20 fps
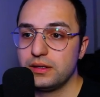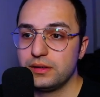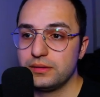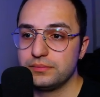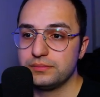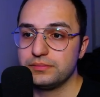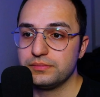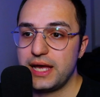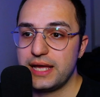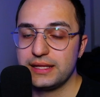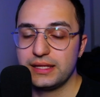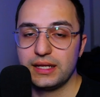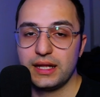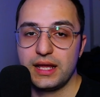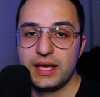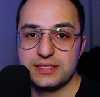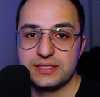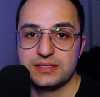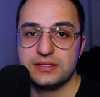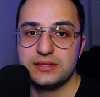
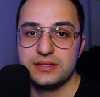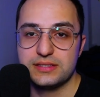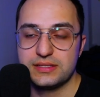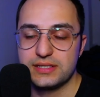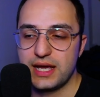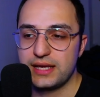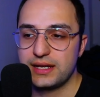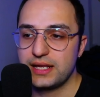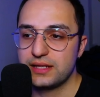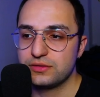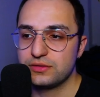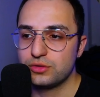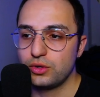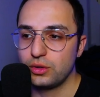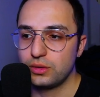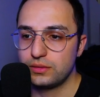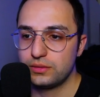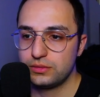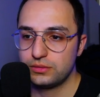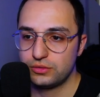analyze the design and
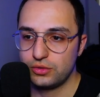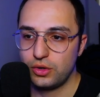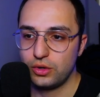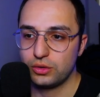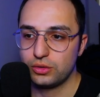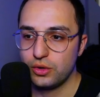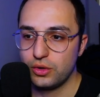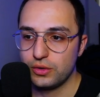talk